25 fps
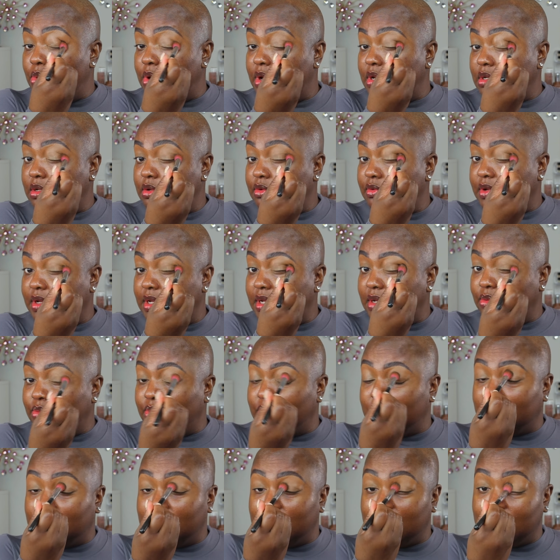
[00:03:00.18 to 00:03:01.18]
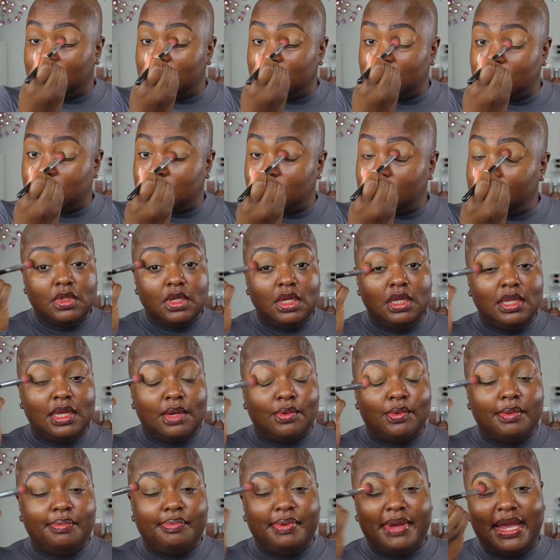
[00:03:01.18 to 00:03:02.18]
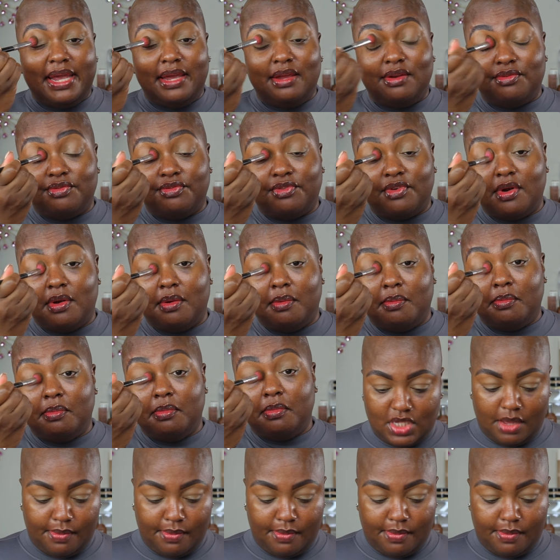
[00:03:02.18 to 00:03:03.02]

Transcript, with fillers: wondering with this liquid paint from